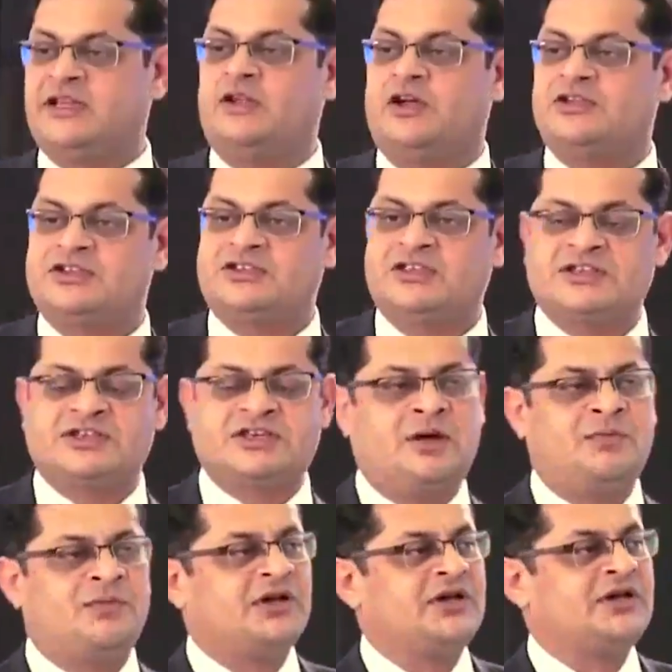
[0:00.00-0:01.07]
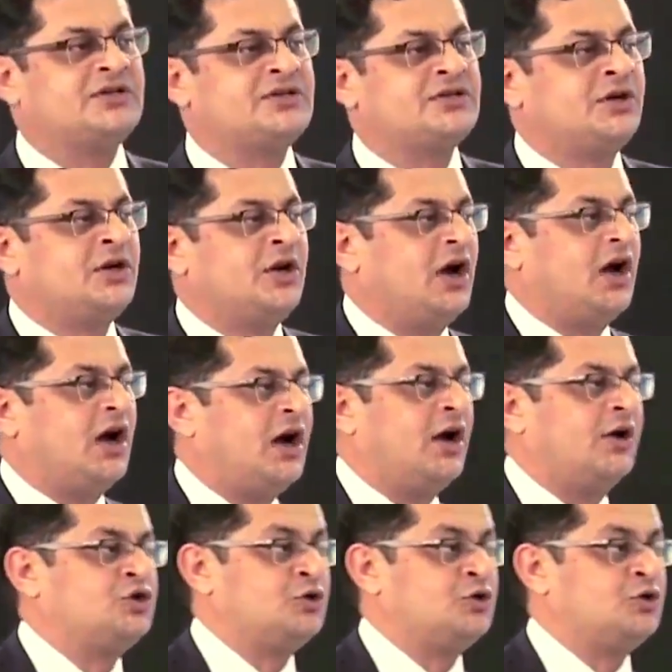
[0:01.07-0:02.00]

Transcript: uh, and logistics companies uh,